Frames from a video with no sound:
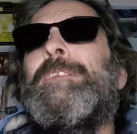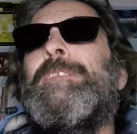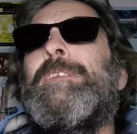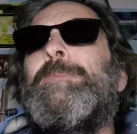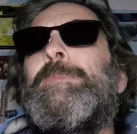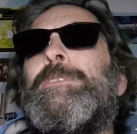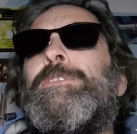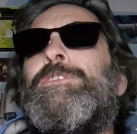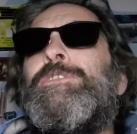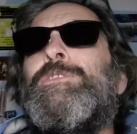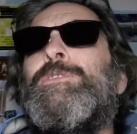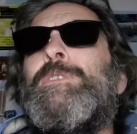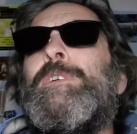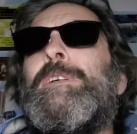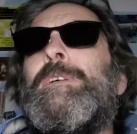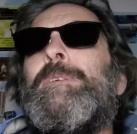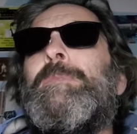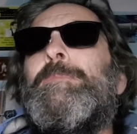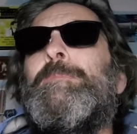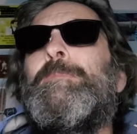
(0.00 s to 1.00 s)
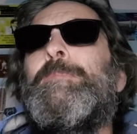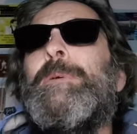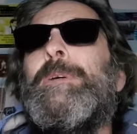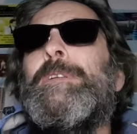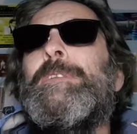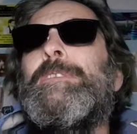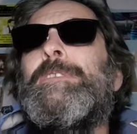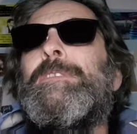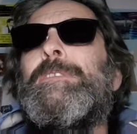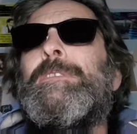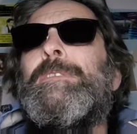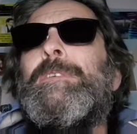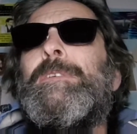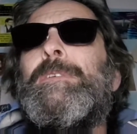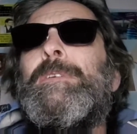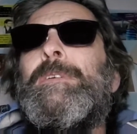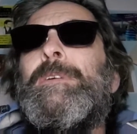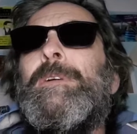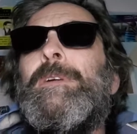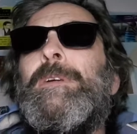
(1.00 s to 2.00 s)
immature, but
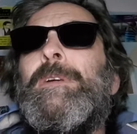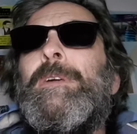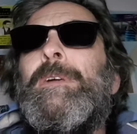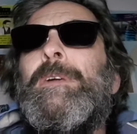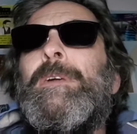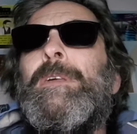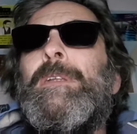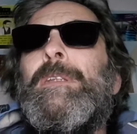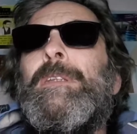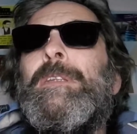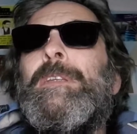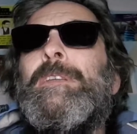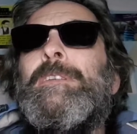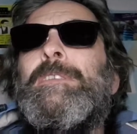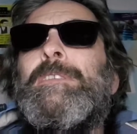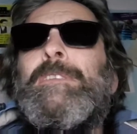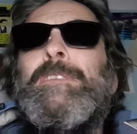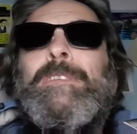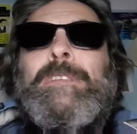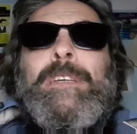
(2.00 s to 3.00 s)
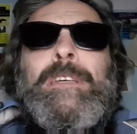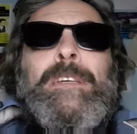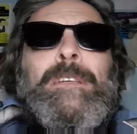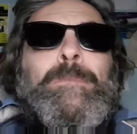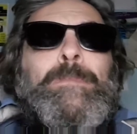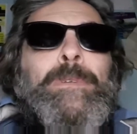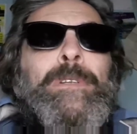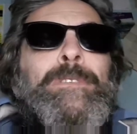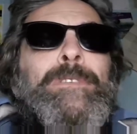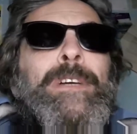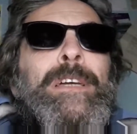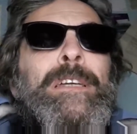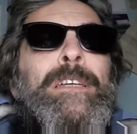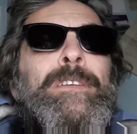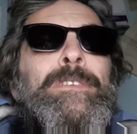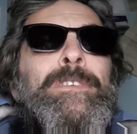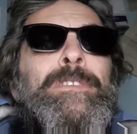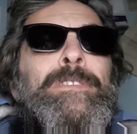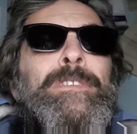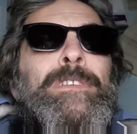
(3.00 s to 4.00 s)
let's get a bit of
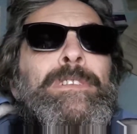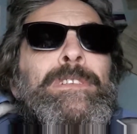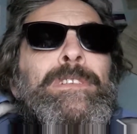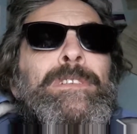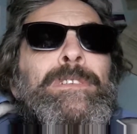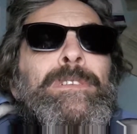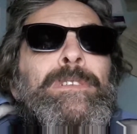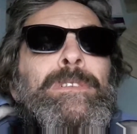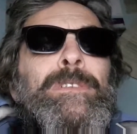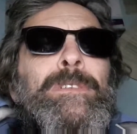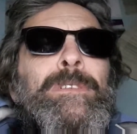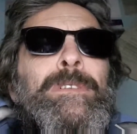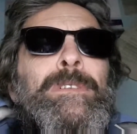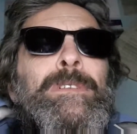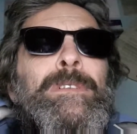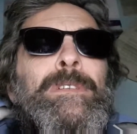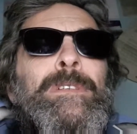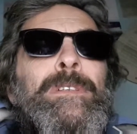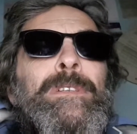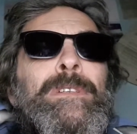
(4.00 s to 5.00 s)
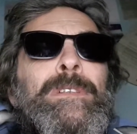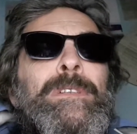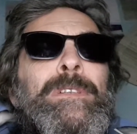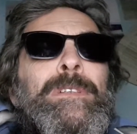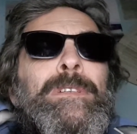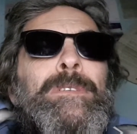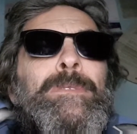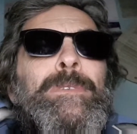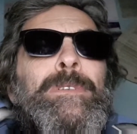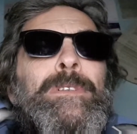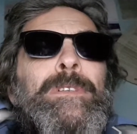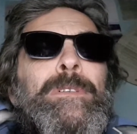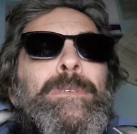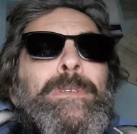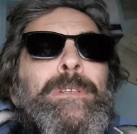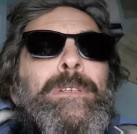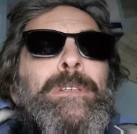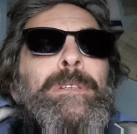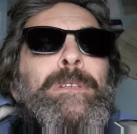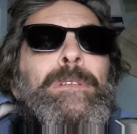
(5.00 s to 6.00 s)
accuracy here. Where are
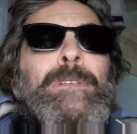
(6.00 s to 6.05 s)
we?